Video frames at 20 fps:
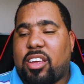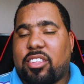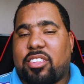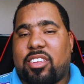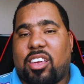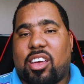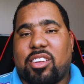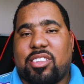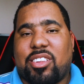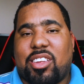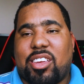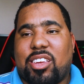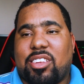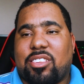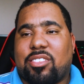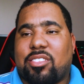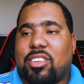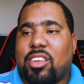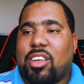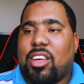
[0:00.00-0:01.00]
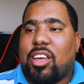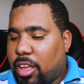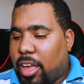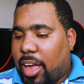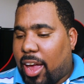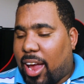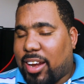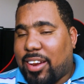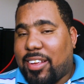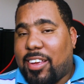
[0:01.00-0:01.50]
techniques.
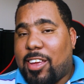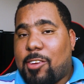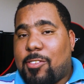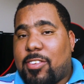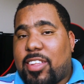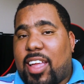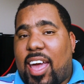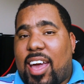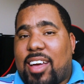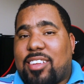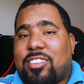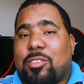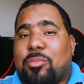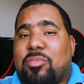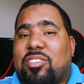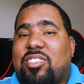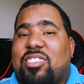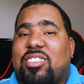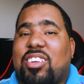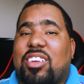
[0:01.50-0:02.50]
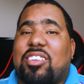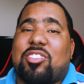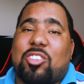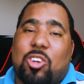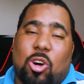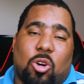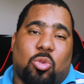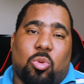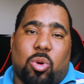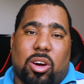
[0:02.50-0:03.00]
And he even had some
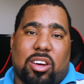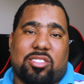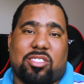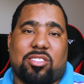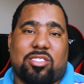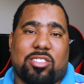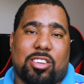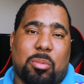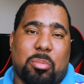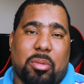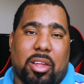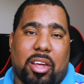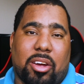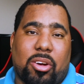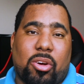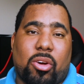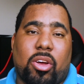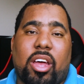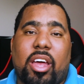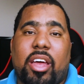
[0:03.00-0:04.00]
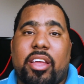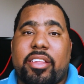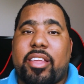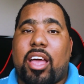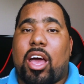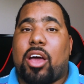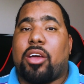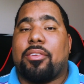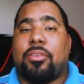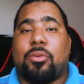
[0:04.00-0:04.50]
Cisco questions up there
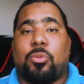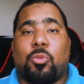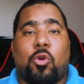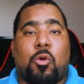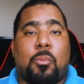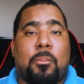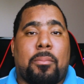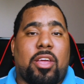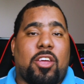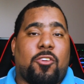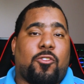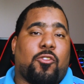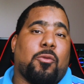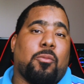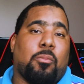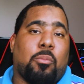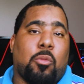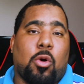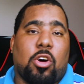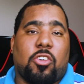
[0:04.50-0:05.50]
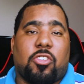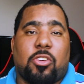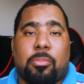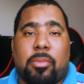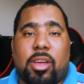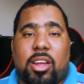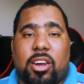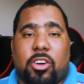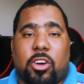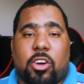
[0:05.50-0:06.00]
that will be more
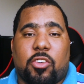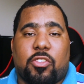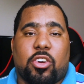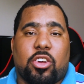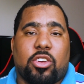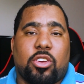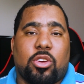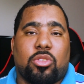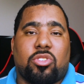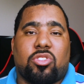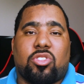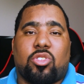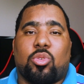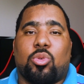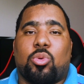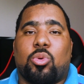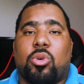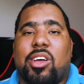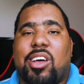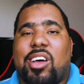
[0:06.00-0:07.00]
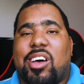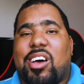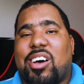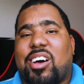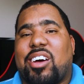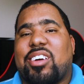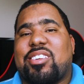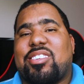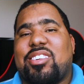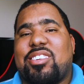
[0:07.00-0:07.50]
familiar if you're used to
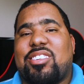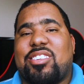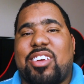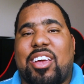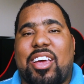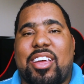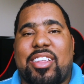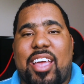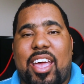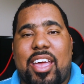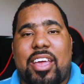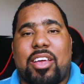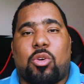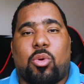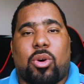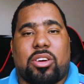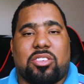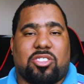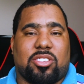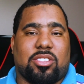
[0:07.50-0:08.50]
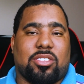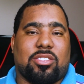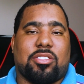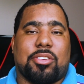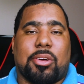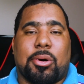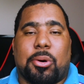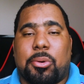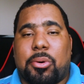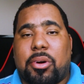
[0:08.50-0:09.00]
CCNA questions.
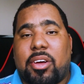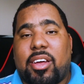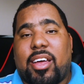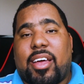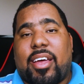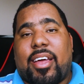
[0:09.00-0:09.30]
So